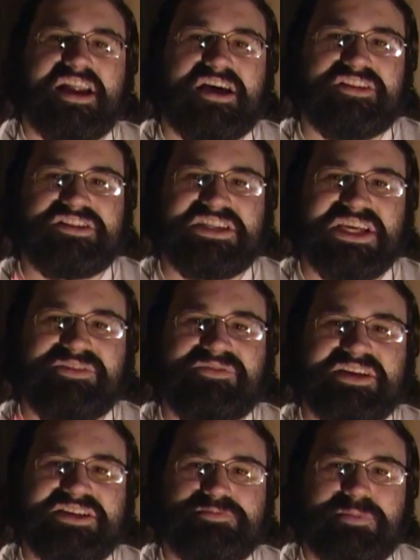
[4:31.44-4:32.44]
Now, the
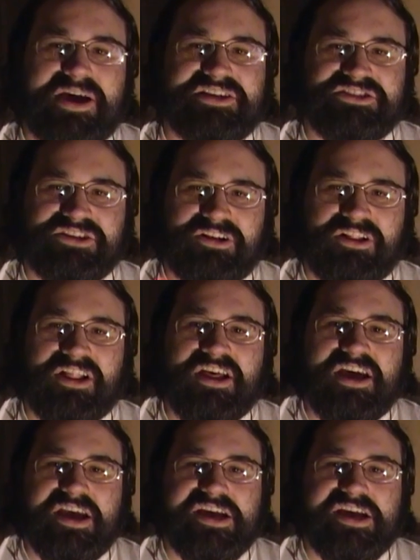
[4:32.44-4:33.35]
TV special